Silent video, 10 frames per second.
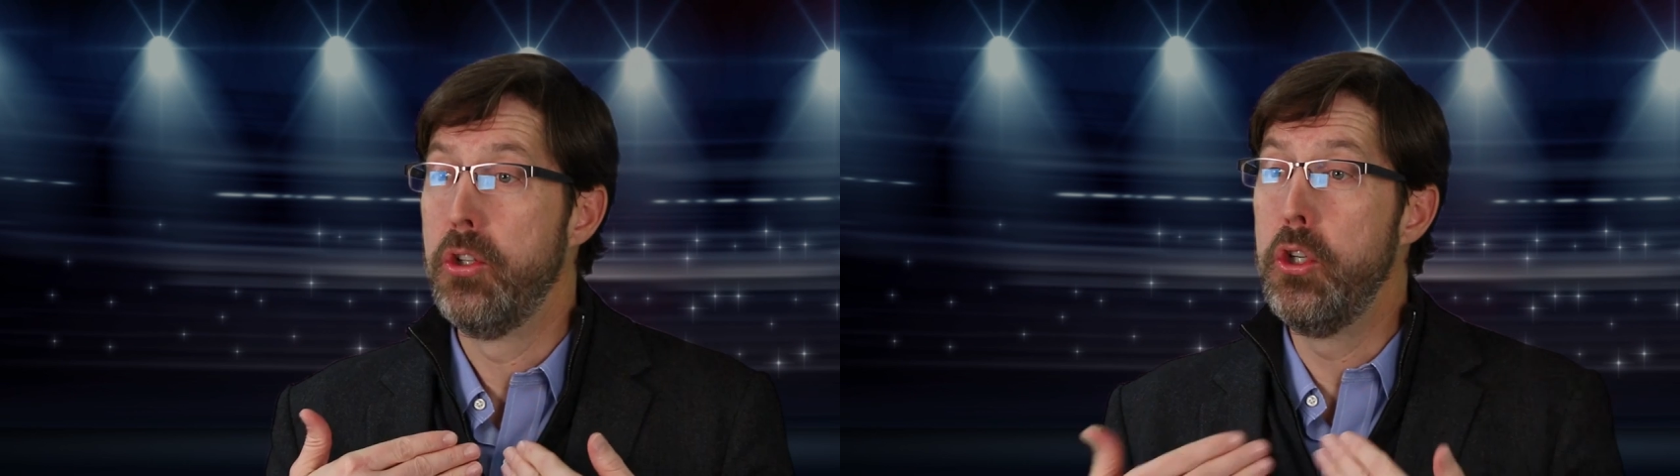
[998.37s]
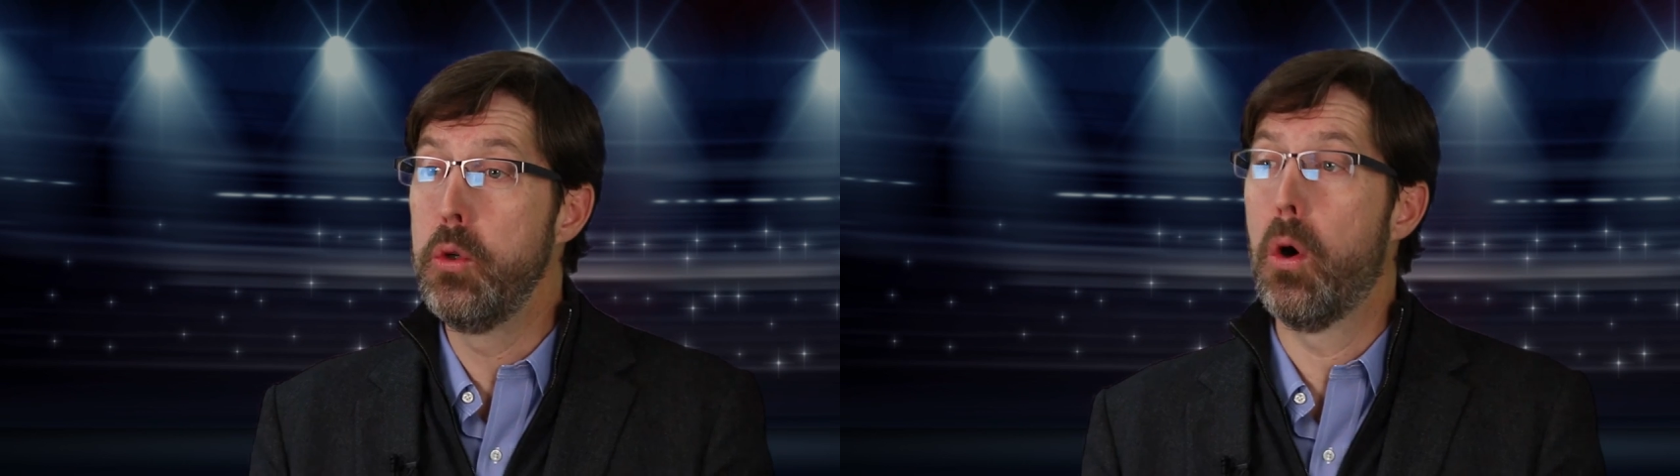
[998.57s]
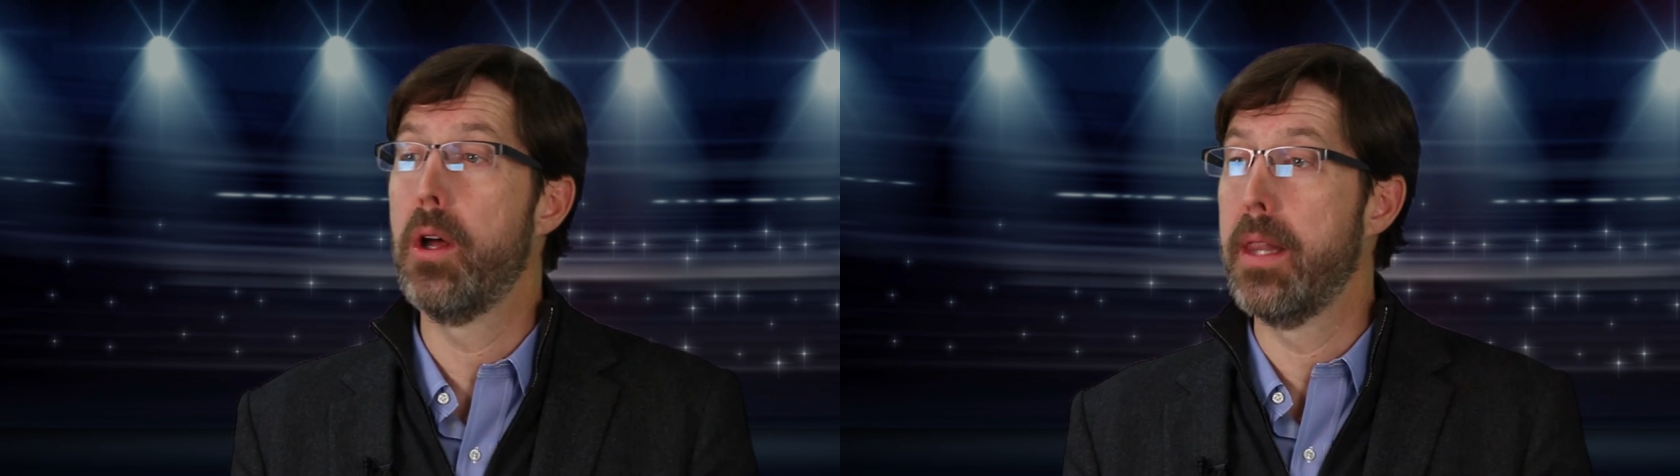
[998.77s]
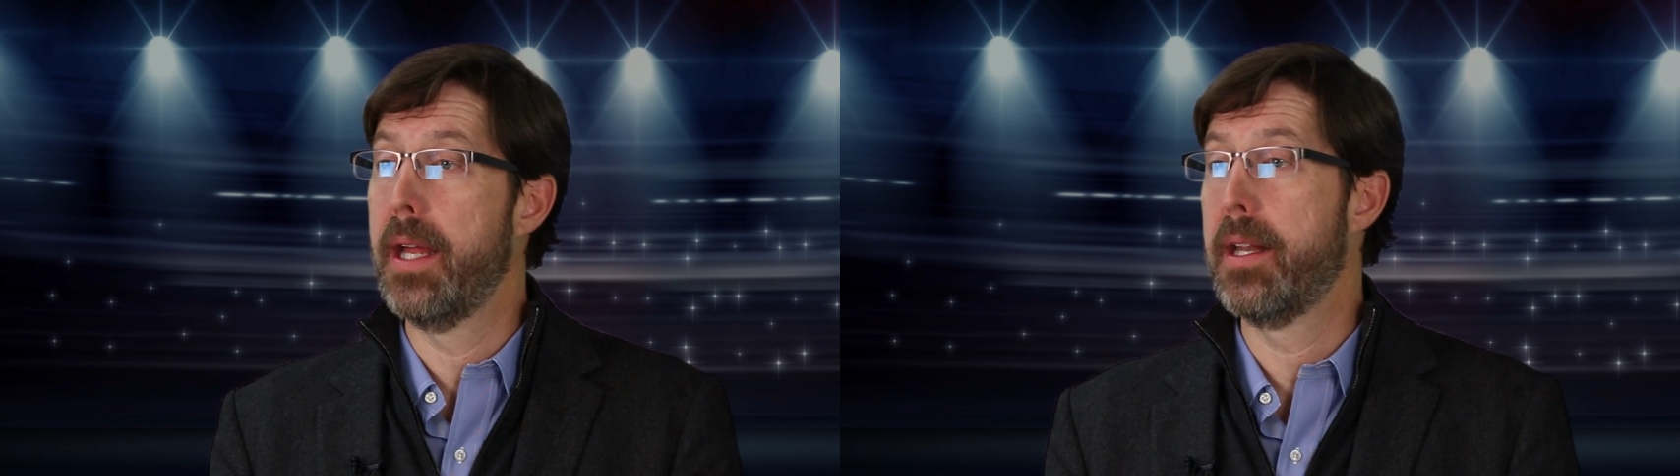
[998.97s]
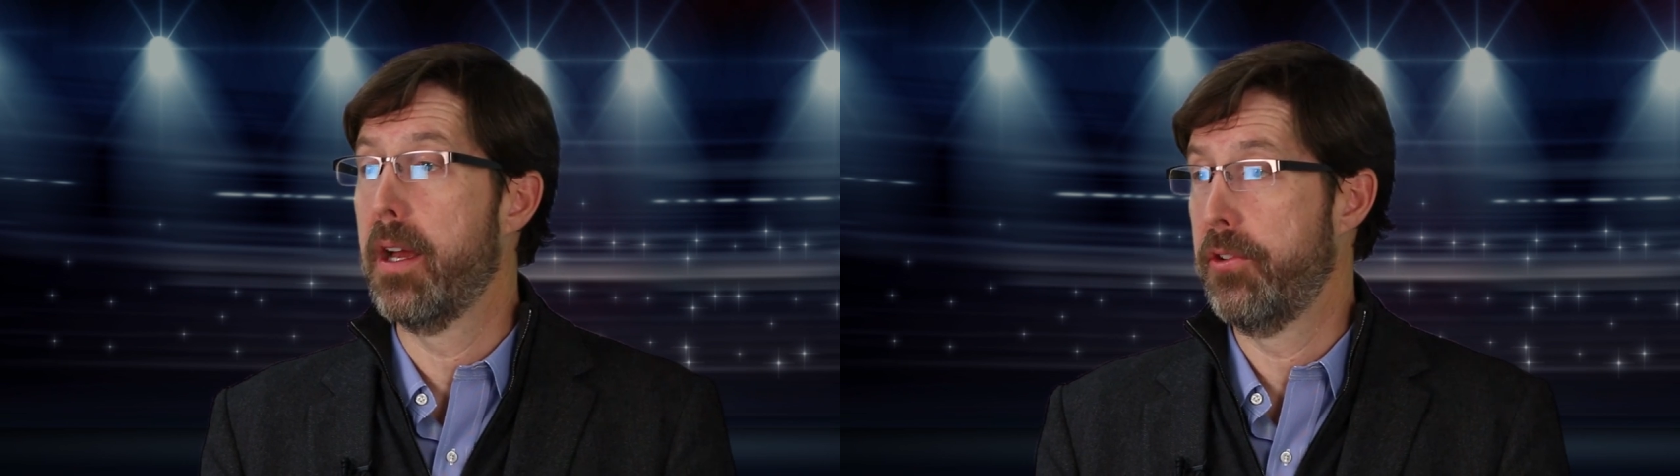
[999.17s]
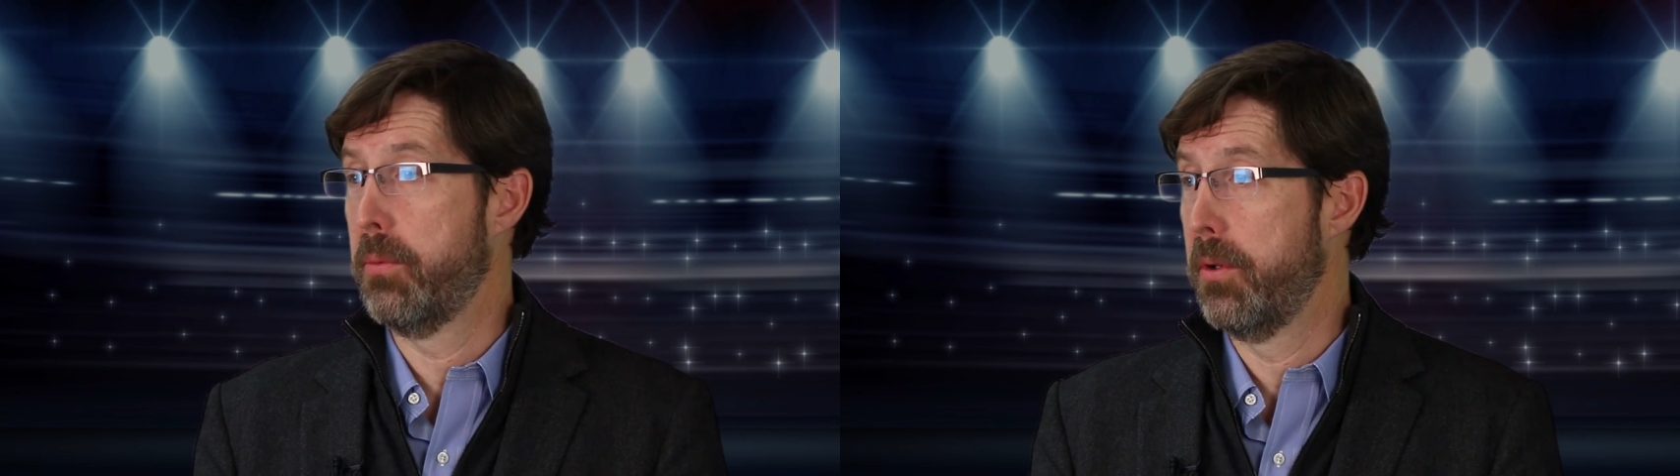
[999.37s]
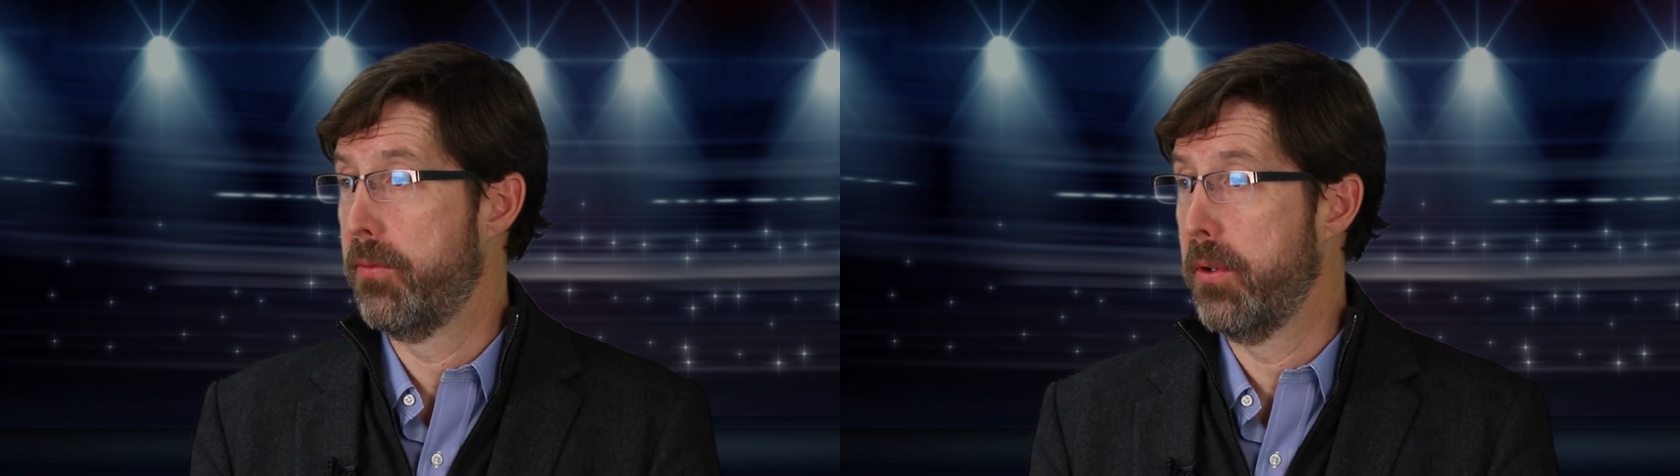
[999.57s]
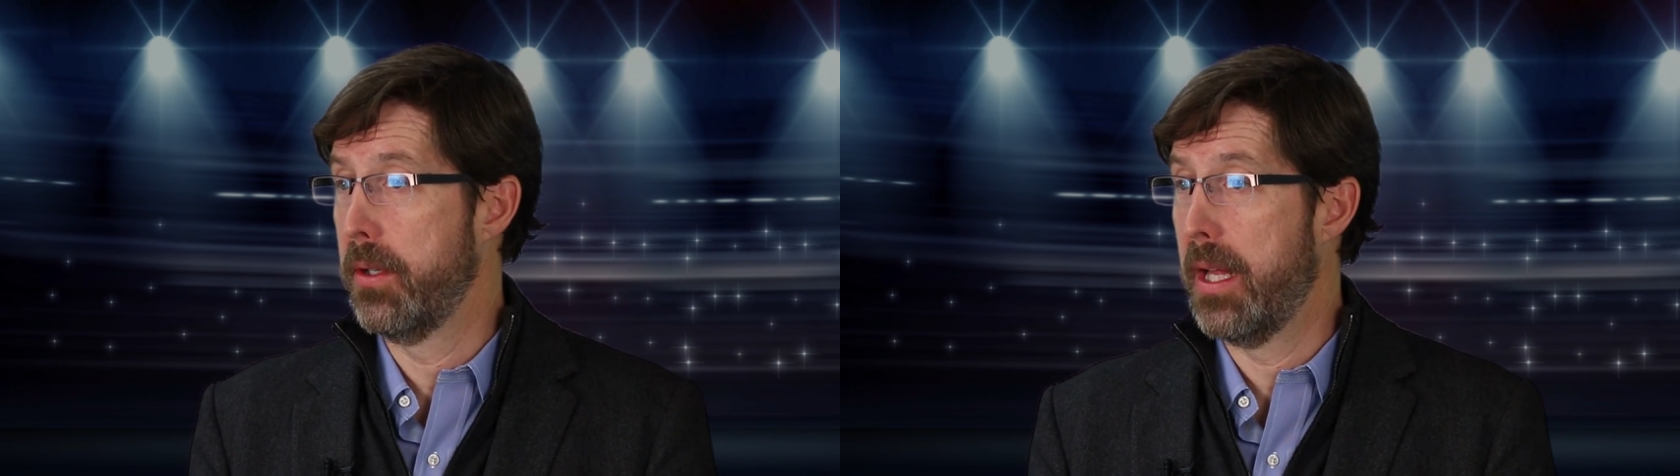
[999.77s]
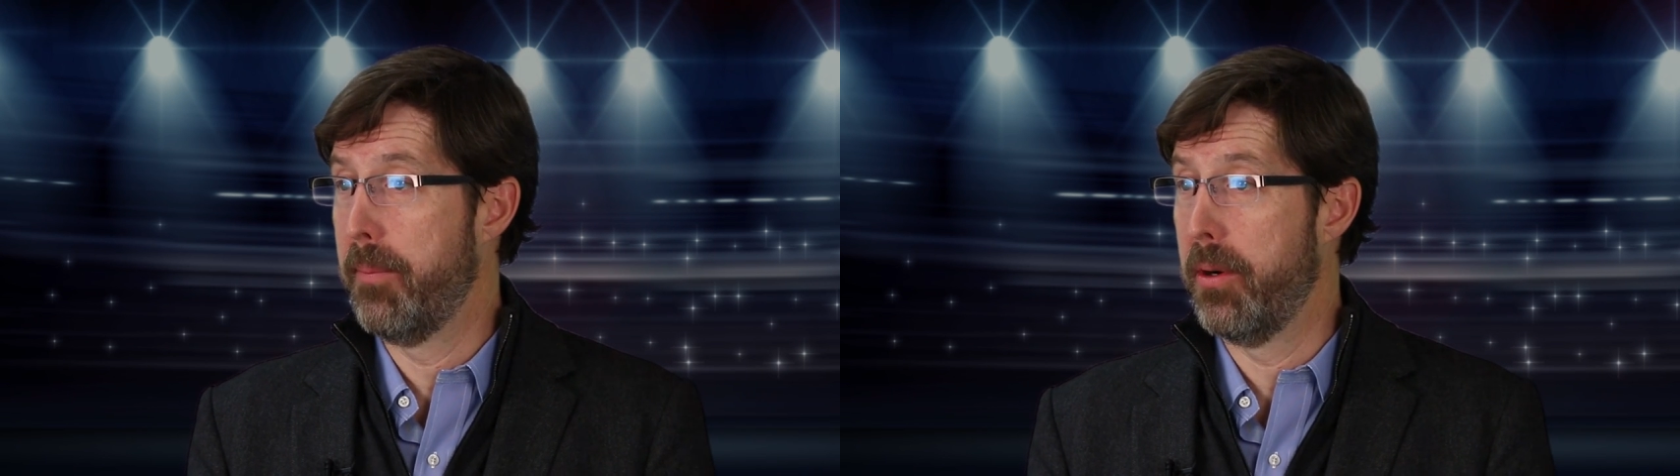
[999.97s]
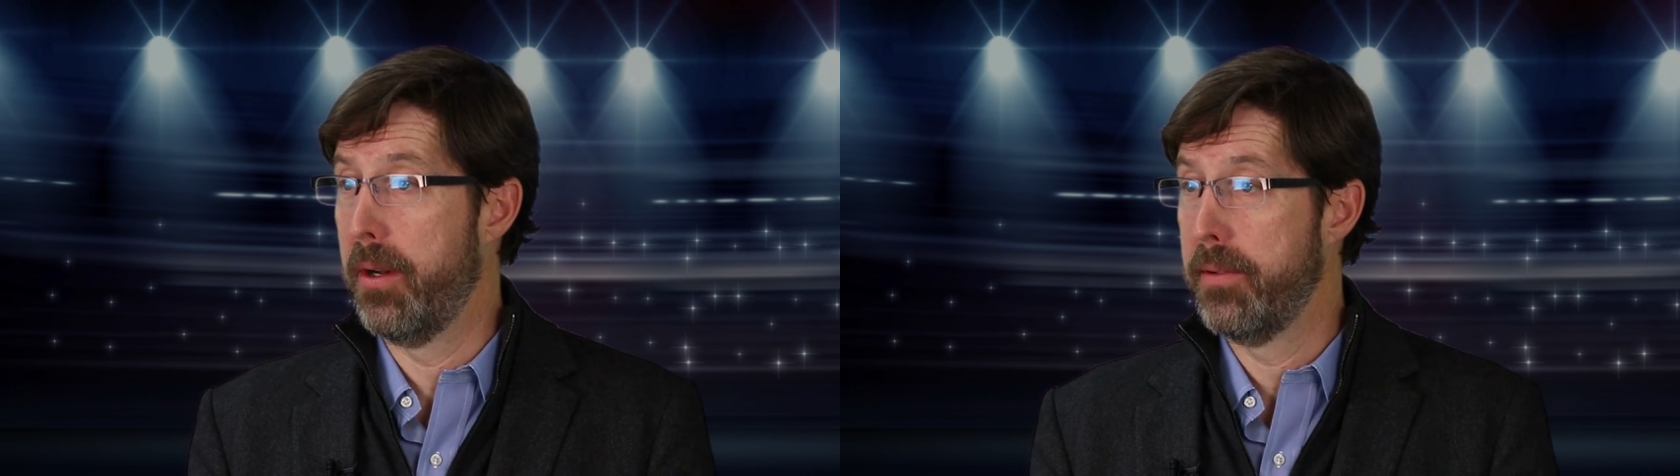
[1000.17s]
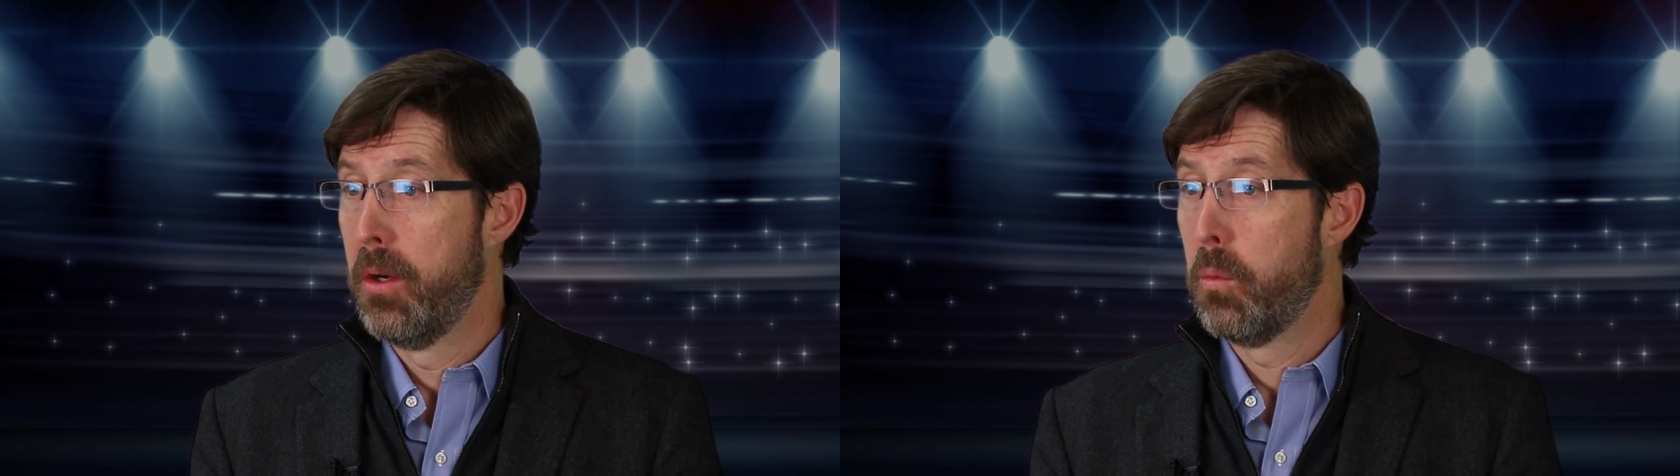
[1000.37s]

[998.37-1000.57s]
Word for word: new online customers for your library.